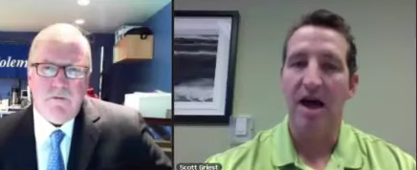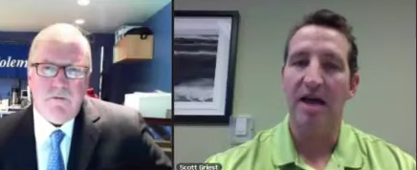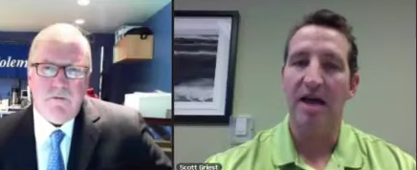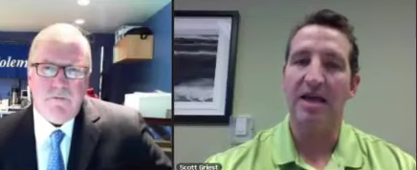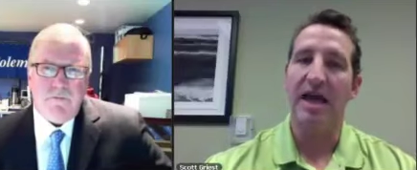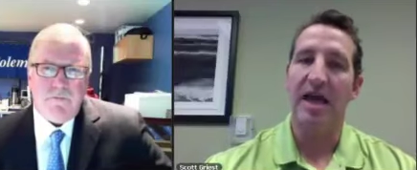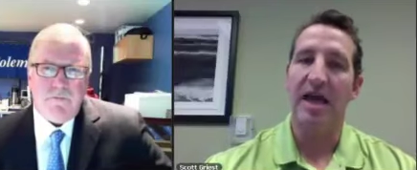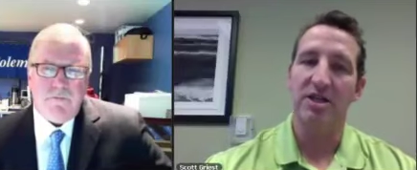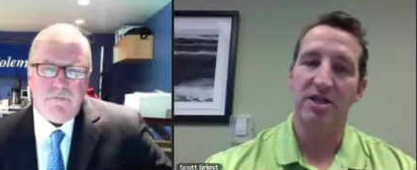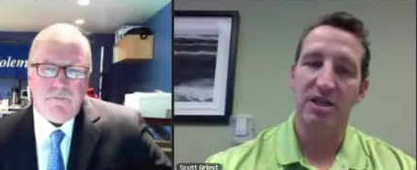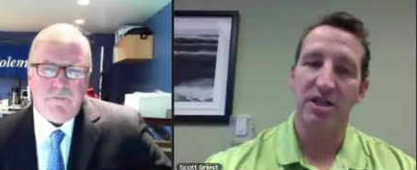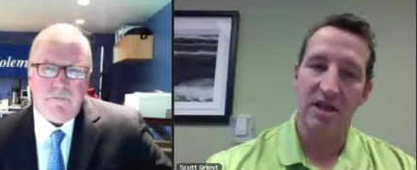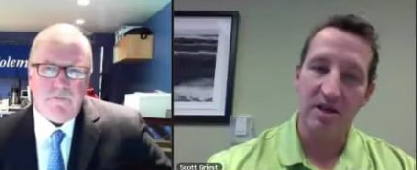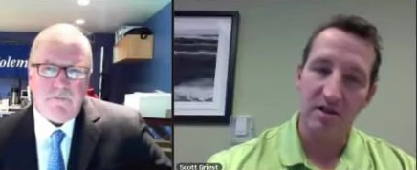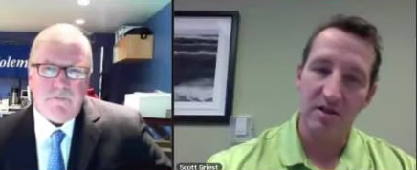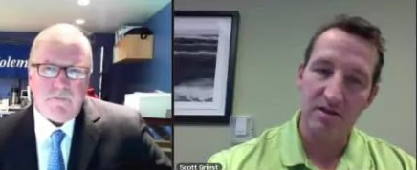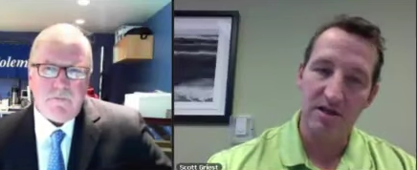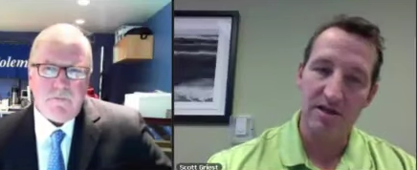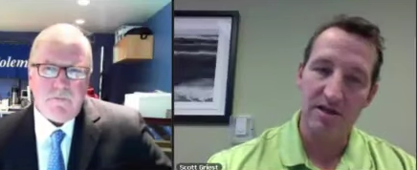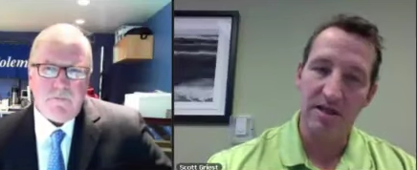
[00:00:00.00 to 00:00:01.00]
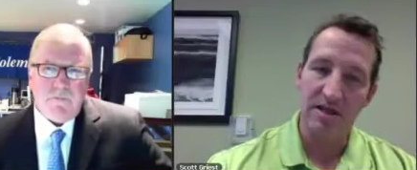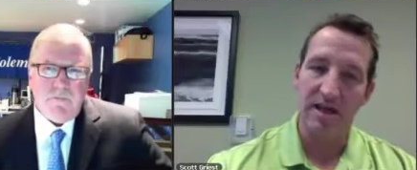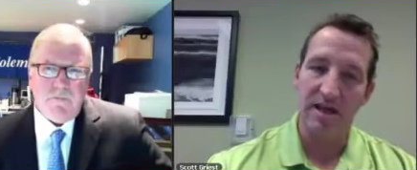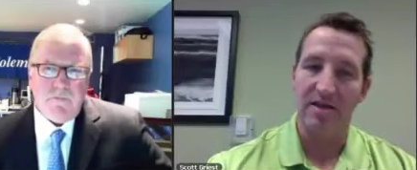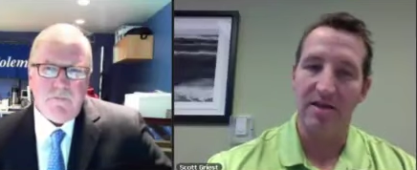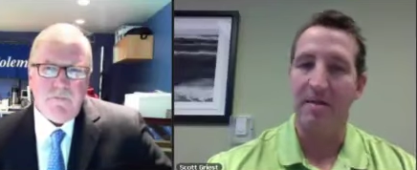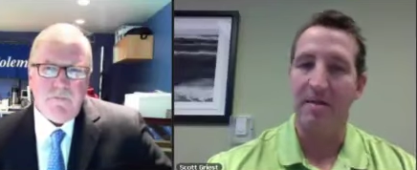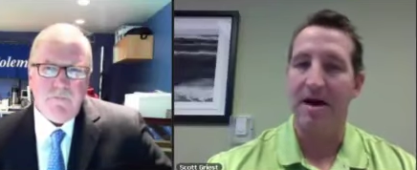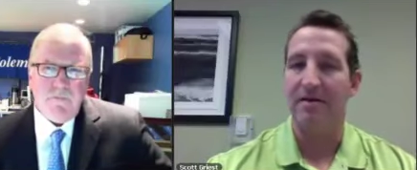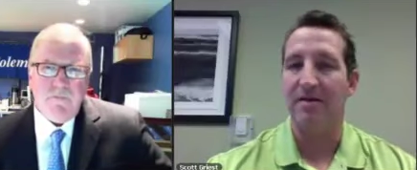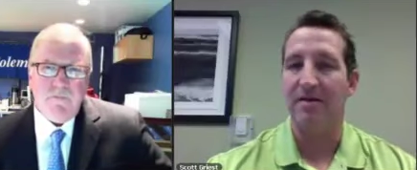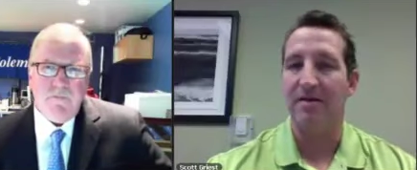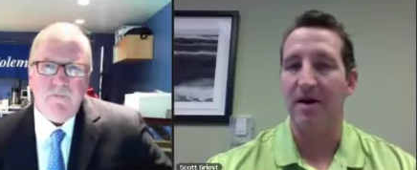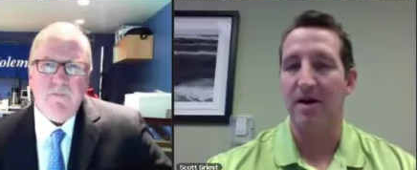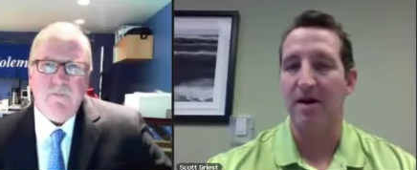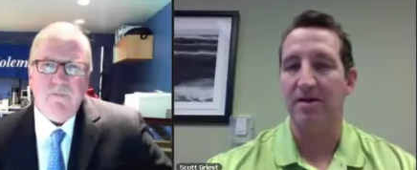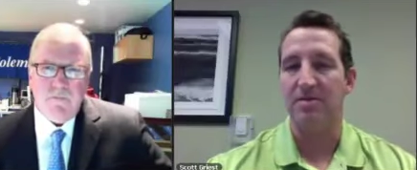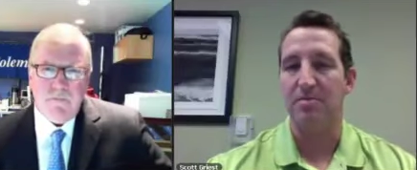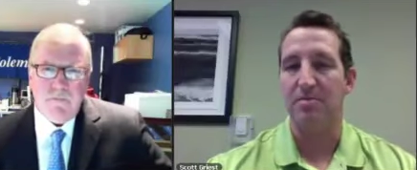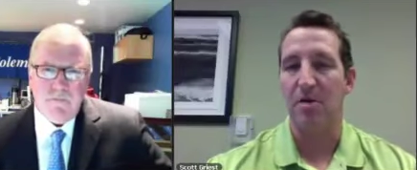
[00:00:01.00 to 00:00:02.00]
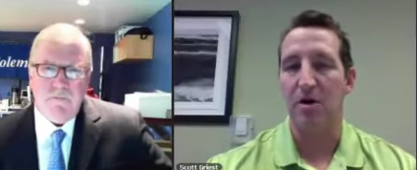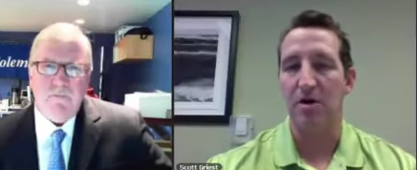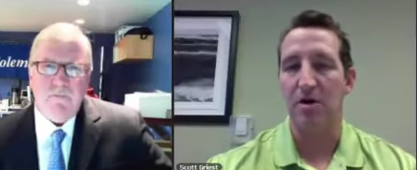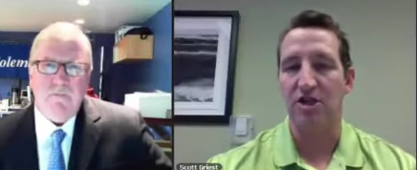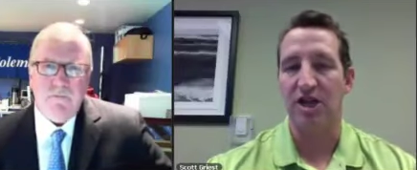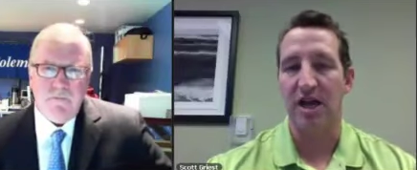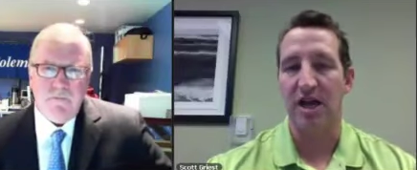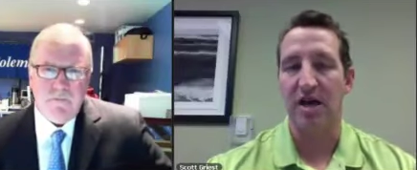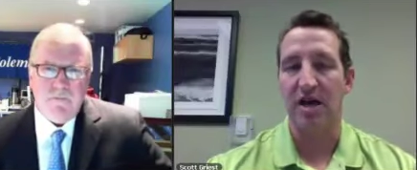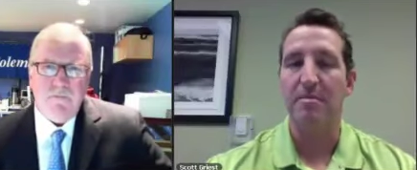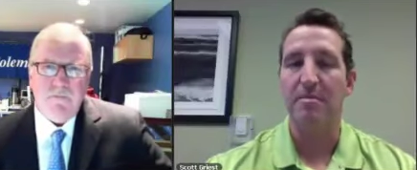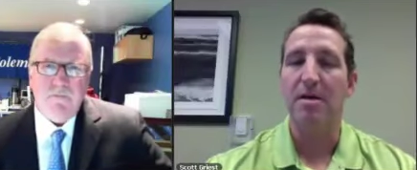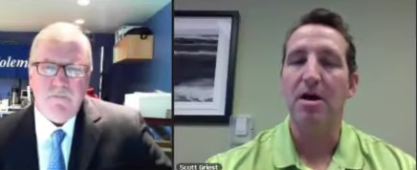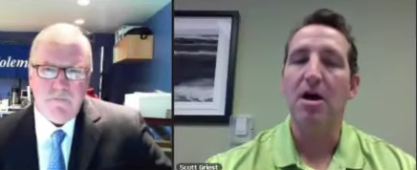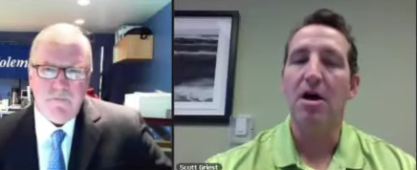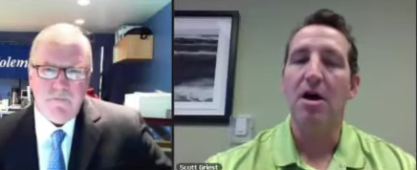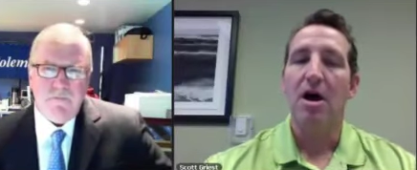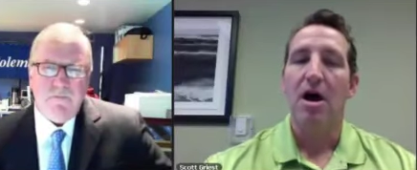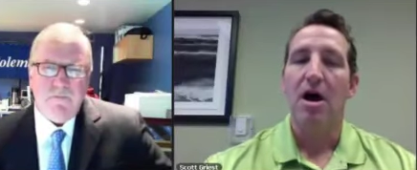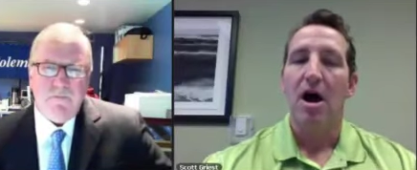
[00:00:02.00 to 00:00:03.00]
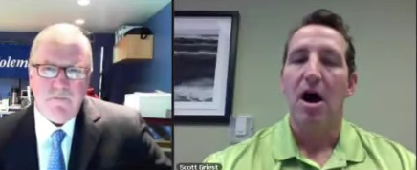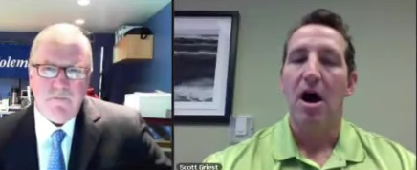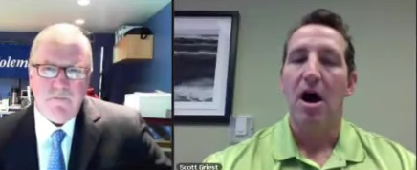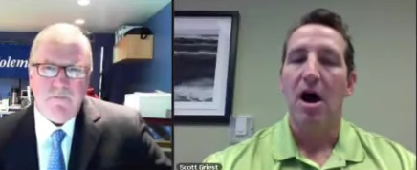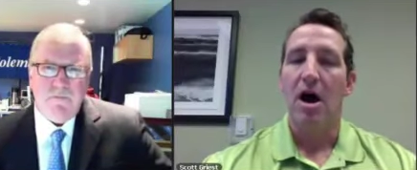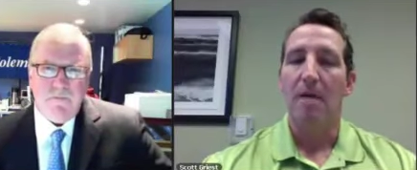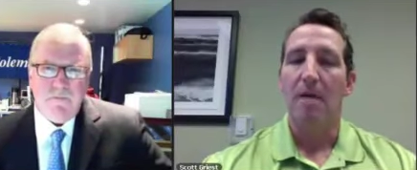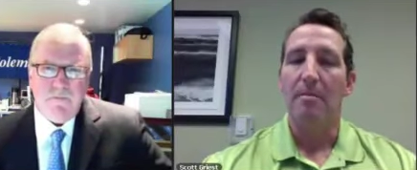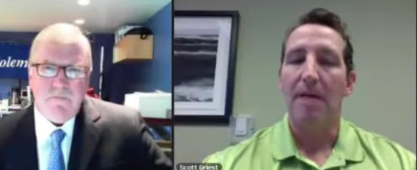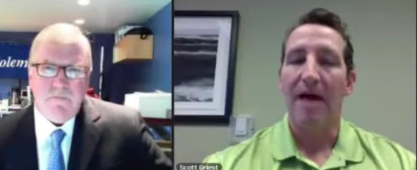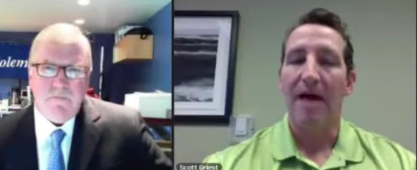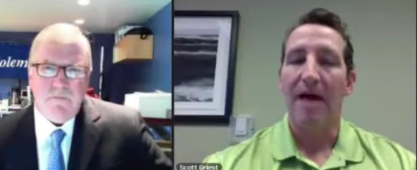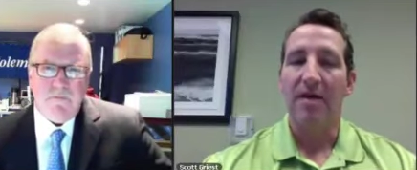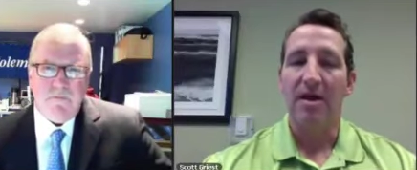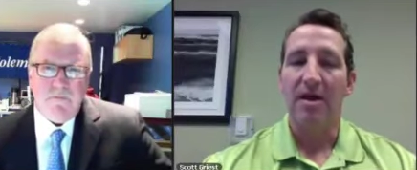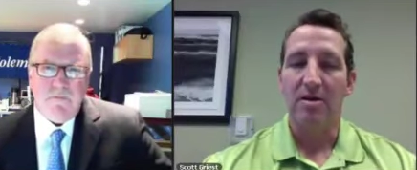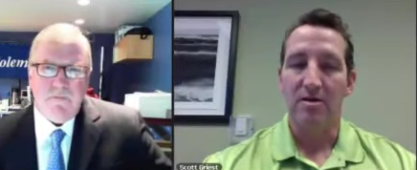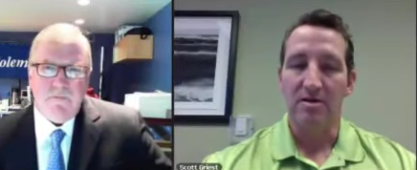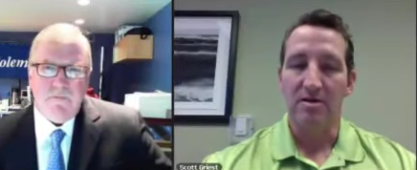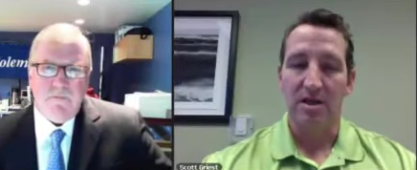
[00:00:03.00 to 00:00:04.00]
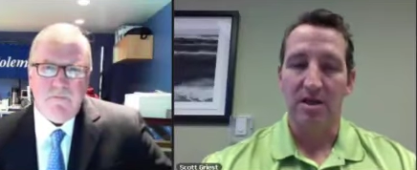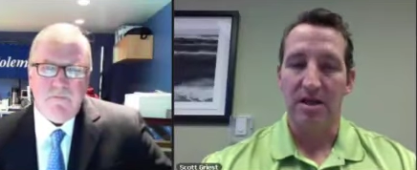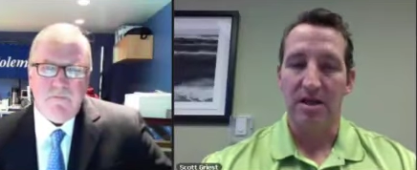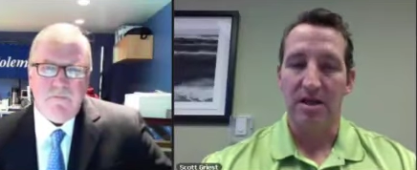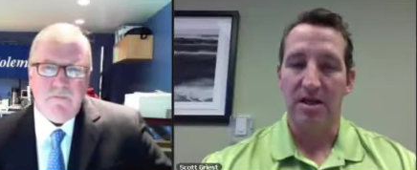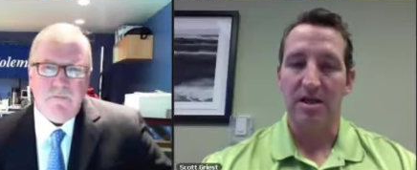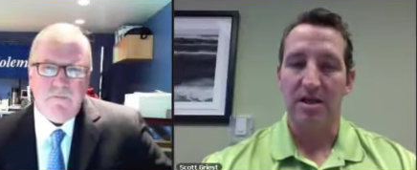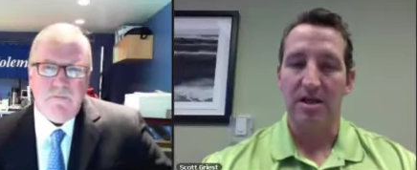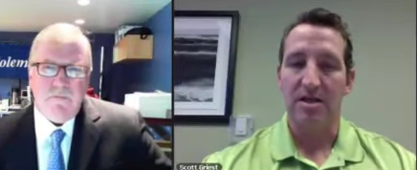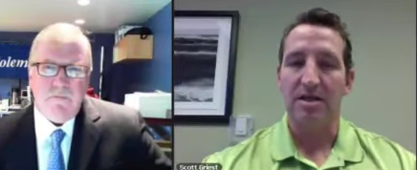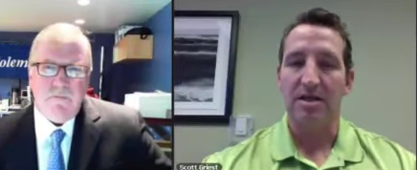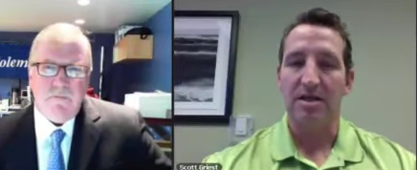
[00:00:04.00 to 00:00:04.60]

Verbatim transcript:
Speaker 1: Occasionally use it to get them out of a, a small jam. Um, how they use it is